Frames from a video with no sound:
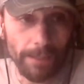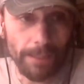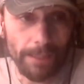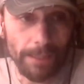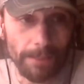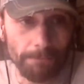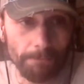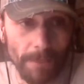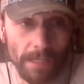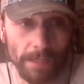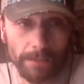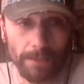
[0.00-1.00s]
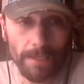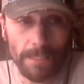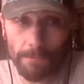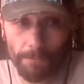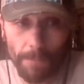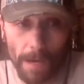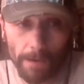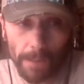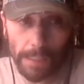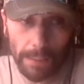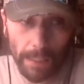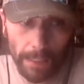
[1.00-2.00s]
I like Tyson
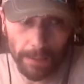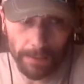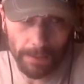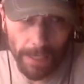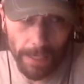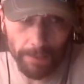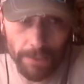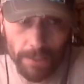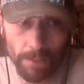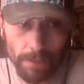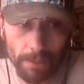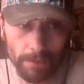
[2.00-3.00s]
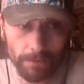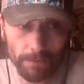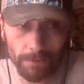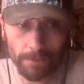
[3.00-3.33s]
Barrie. I like Landeskog.